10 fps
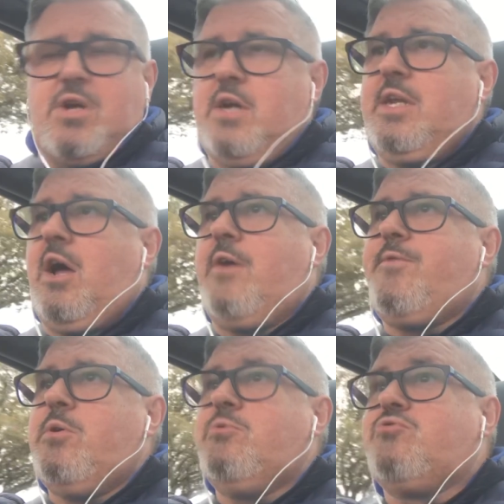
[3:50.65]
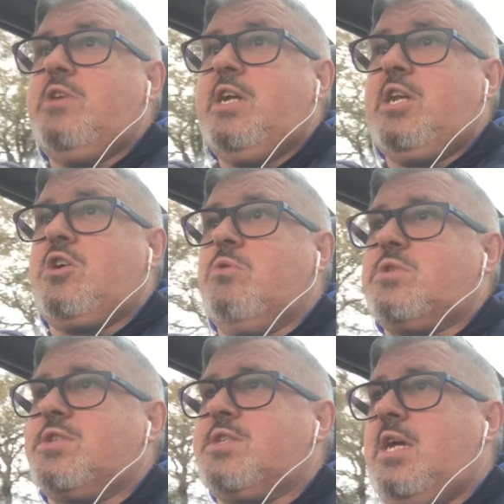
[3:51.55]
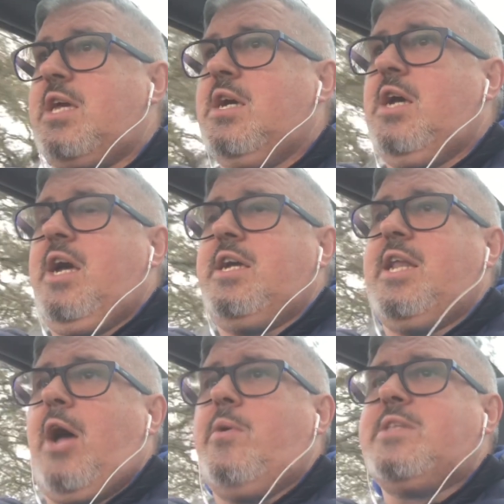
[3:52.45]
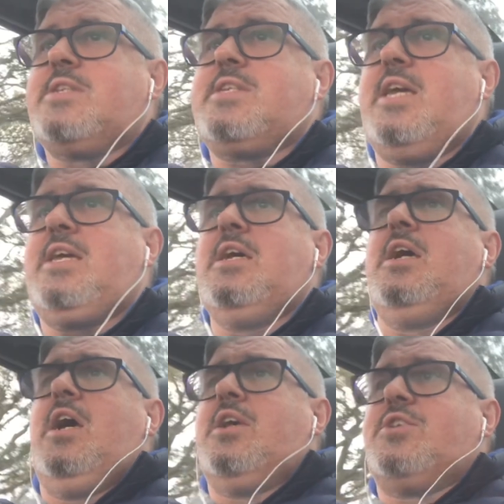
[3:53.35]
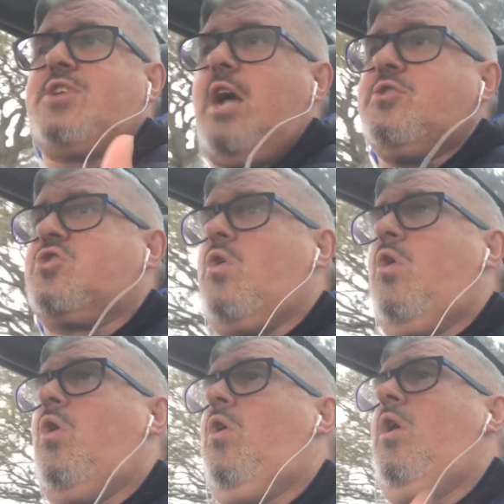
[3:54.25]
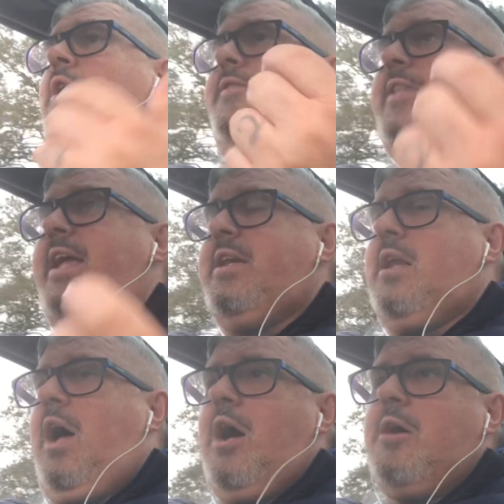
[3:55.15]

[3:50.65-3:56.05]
I thought it was really cool to see, and to see Son score, then